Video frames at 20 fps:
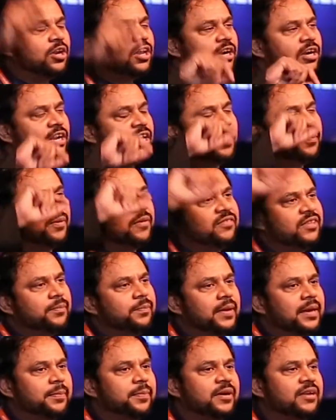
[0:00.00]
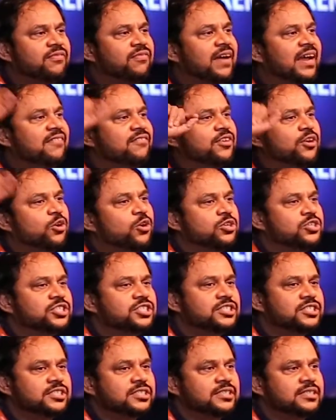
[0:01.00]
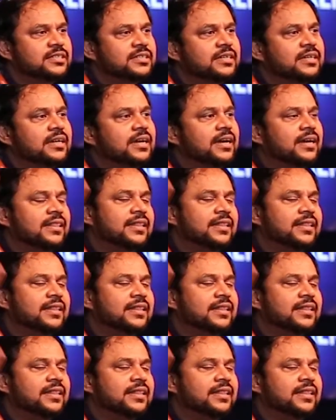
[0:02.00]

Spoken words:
and wrote on top of the paper 5 crores.